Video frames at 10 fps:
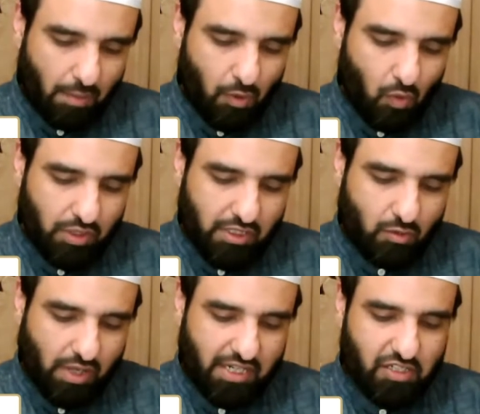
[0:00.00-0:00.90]
upholding
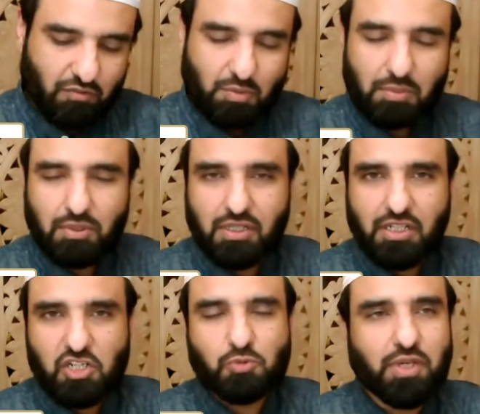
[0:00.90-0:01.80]
the rights of people
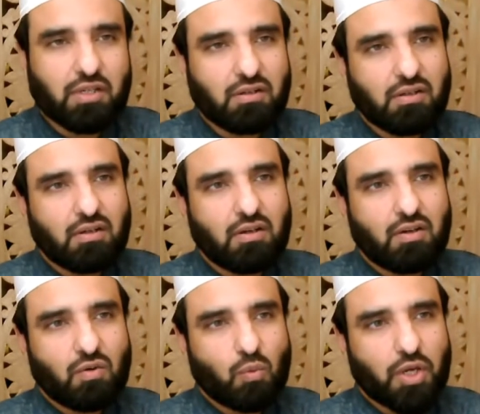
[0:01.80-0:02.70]
in Kashmir,
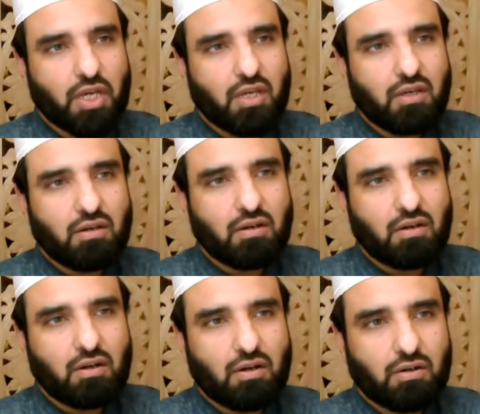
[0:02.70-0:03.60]
we
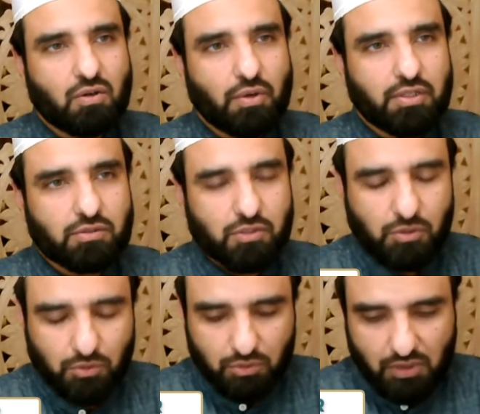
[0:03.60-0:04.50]
are going
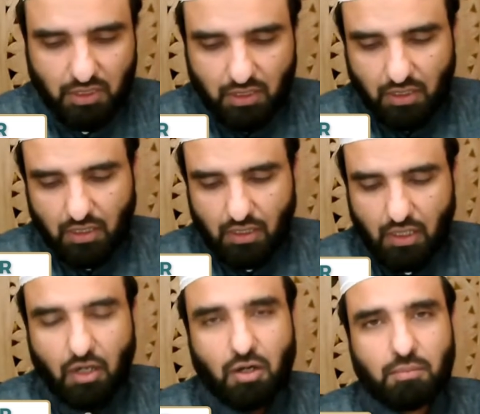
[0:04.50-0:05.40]
to
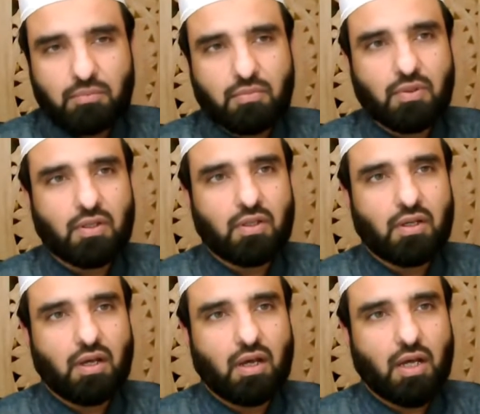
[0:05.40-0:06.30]
harm
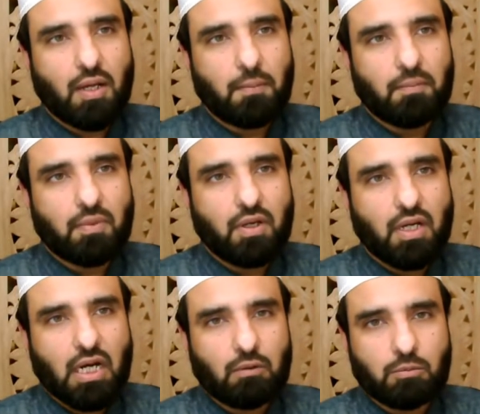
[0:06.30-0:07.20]

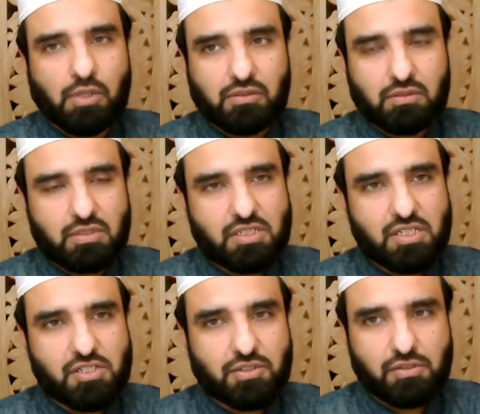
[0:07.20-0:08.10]
our brothers and
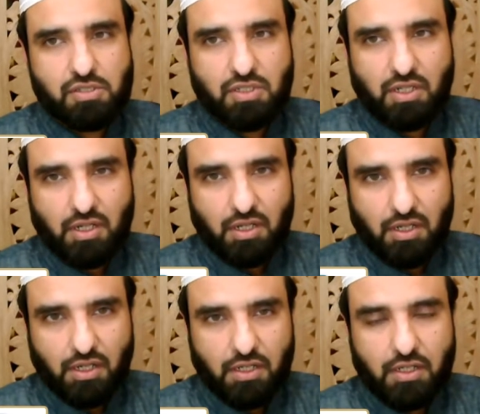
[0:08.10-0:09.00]
sisters
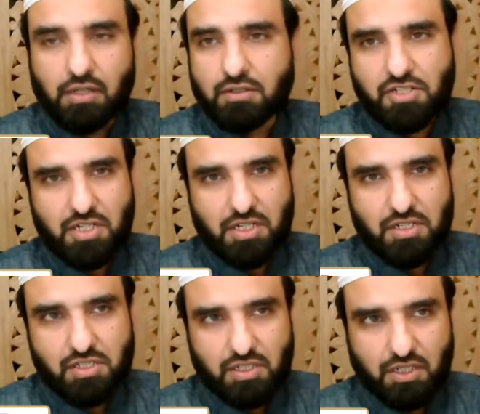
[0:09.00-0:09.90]
in inner
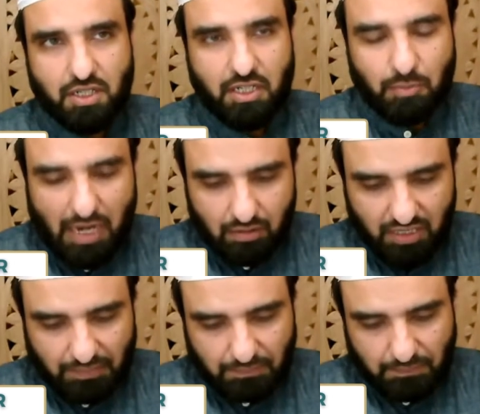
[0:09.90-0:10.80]
cities in
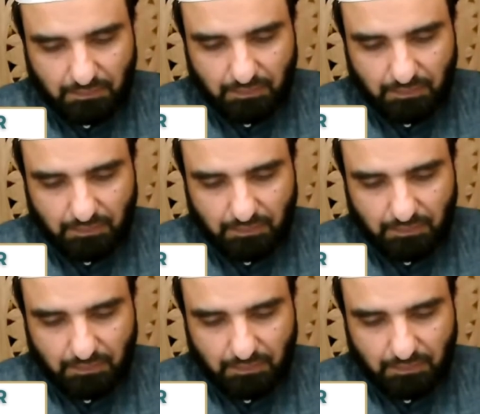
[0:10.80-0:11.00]
America.